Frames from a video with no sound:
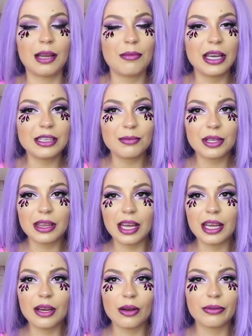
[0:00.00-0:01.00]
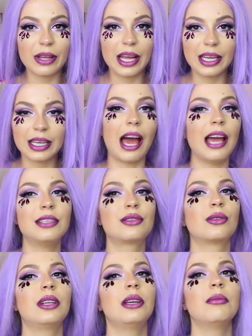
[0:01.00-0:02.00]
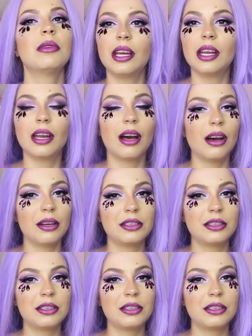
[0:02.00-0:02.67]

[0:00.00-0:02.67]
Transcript: It makes me think of like ice cream and oh,